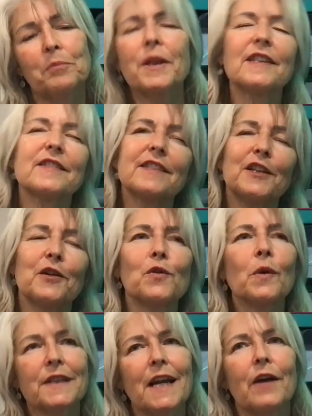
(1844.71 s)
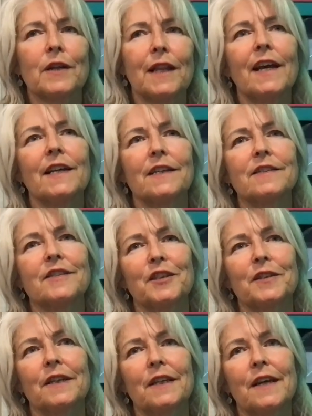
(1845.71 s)
Plus, North Carolina
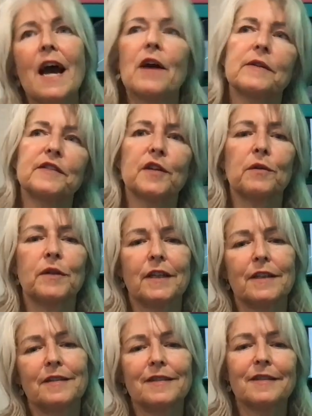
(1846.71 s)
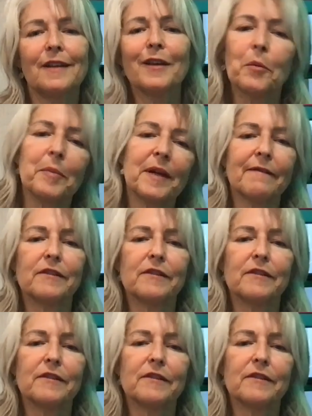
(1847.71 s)
to Arizona is a little bit of a